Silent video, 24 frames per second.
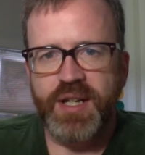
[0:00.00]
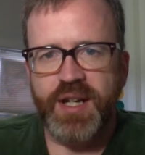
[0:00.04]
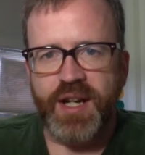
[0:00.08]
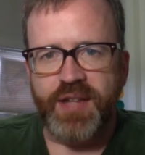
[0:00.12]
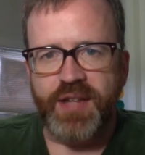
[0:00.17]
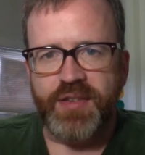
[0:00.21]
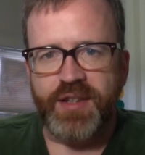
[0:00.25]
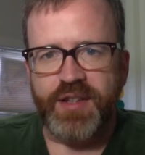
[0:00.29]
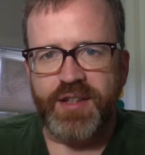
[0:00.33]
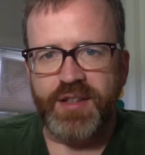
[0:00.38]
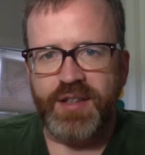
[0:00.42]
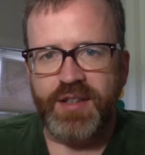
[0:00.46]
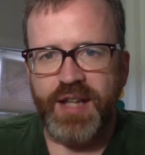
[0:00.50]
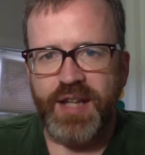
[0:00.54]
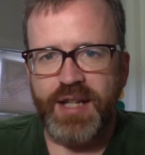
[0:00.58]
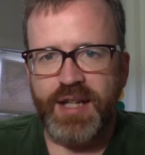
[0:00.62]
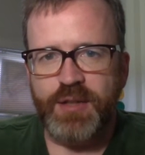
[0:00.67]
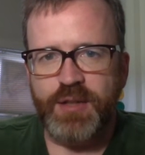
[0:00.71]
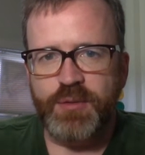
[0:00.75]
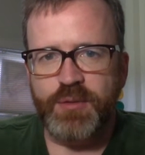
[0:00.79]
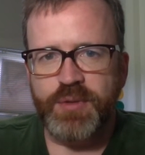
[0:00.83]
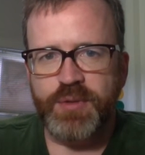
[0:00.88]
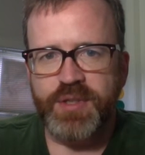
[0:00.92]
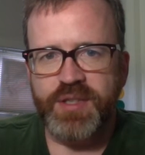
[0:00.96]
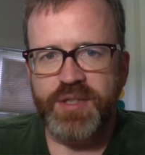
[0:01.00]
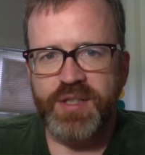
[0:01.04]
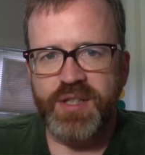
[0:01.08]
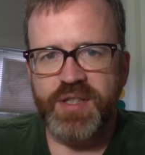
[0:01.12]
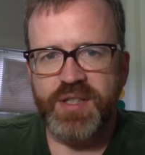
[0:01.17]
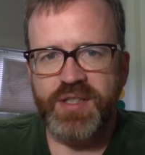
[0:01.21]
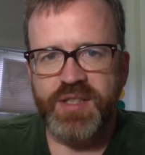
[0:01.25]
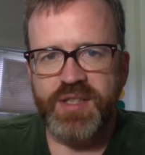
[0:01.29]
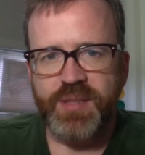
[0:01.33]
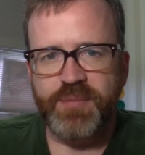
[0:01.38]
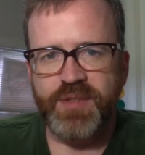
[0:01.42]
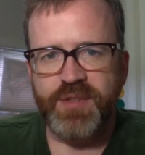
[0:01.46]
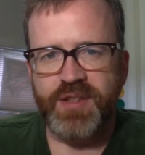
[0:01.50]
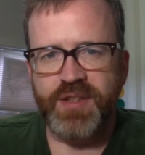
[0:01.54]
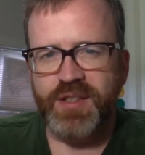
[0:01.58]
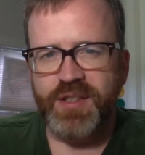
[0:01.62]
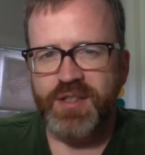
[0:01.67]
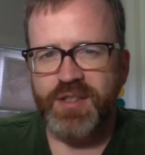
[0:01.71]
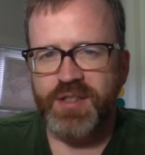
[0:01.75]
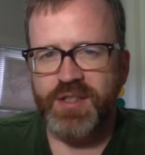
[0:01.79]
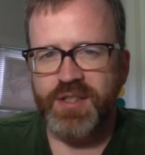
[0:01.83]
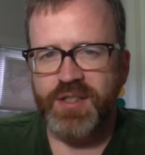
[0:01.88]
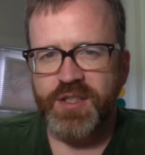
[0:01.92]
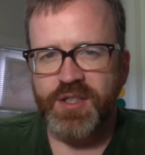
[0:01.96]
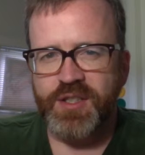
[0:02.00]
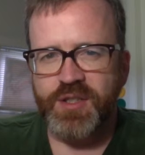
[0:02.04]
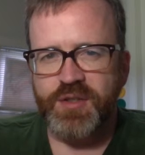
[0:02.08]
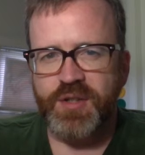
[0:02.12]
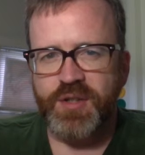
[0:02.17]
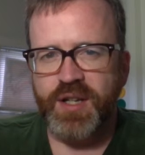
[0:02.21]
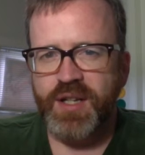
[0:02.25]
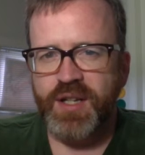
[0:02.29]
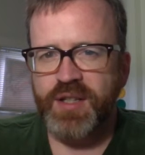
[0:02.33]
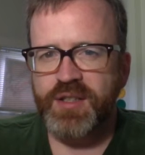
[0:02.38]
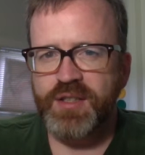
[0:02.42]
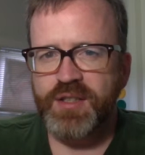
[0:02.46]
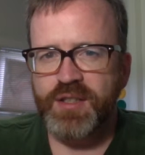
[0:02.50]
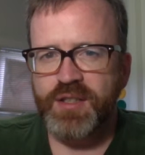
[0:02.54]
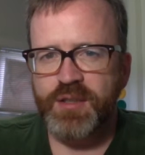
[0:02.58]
and that language is something that is constrained